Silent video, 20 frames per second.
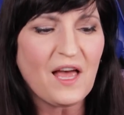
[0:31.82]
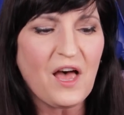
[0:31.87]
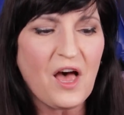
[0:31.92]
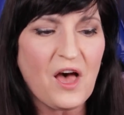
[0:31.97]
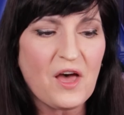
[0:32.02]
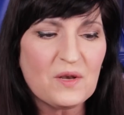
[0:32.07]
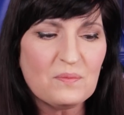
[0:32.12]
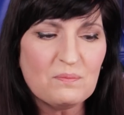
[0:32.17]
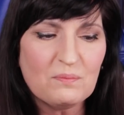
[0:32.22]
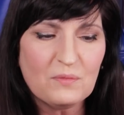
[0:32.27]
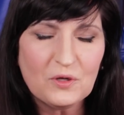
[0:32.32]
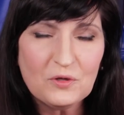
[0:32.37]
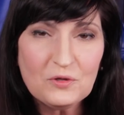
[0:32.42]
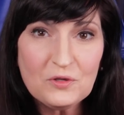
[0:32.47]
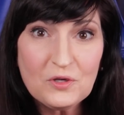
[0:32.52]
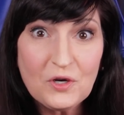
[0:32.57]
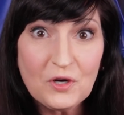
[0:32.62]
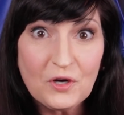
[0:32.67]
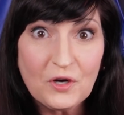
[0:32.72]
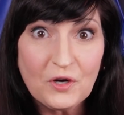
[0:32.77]

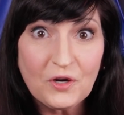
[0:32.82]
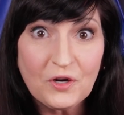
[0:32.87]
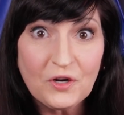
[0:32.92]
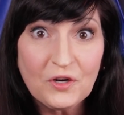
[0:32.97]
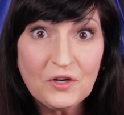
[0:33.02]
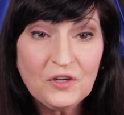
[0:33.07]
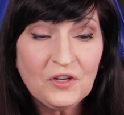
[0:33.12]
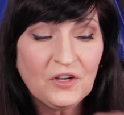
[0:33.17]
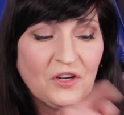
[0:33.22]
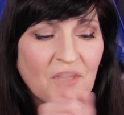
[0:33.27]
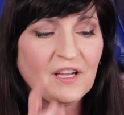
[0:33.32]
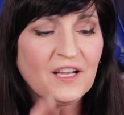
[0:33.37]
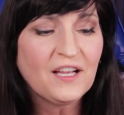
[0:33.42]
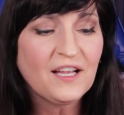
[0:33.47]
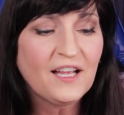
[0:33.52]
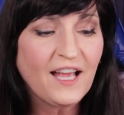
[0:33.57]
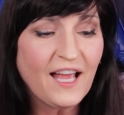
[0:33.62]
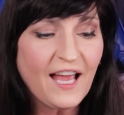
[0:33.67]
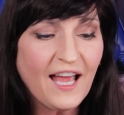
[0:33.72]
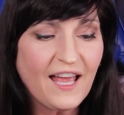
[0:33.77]
unmute her
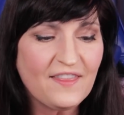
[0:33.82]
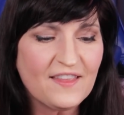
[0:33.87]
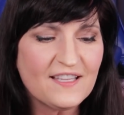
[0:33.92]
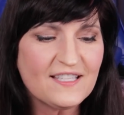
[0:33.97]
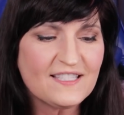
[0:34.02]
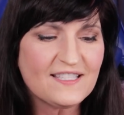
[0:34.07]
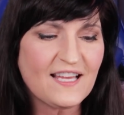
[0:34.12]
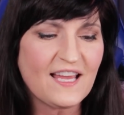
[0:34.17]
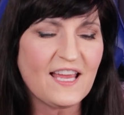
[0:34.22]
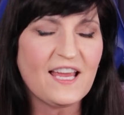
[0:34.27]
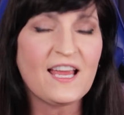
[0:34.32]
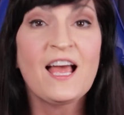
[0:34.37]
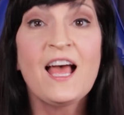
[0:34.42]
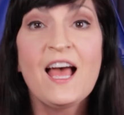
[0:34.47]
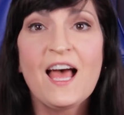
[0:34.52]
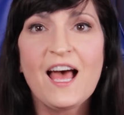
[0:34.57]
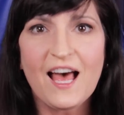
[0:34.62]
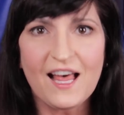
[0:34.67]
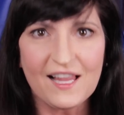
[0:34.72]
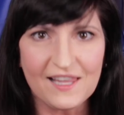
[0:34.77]
and then say,
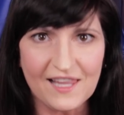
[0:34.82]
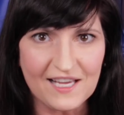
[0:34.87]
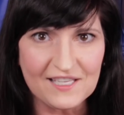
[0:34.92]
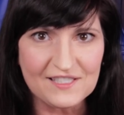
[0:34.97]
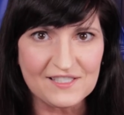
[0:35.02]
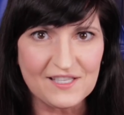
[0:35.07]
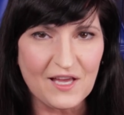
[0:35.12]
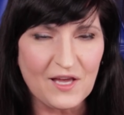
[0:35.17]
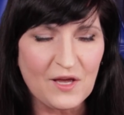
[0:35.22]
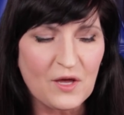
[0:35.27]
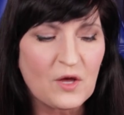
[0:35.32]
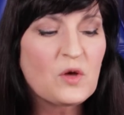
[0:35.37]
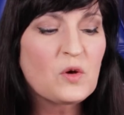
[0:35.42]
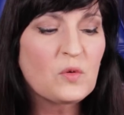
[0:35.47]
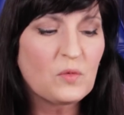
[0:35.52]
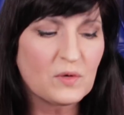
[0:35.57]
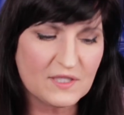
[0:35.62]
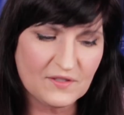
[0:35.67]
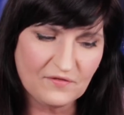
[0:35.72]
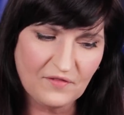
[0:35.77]
Alexa,
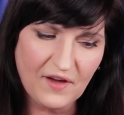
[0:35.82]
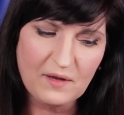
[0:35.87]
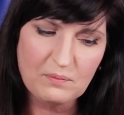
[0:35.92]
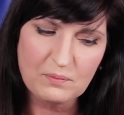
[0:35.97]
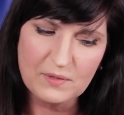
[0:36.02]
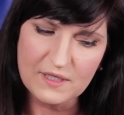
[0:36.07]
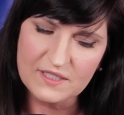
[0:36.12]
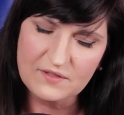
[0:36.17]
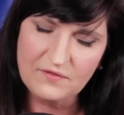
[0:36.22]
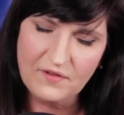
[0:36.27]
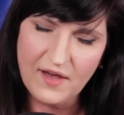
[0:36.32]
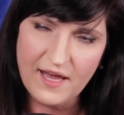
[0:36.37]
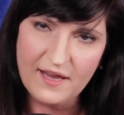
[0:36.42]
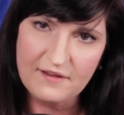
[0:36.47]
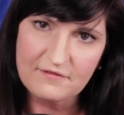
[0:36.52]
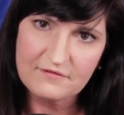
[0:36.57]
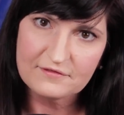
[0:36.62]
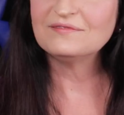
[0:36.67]
what's five plus five?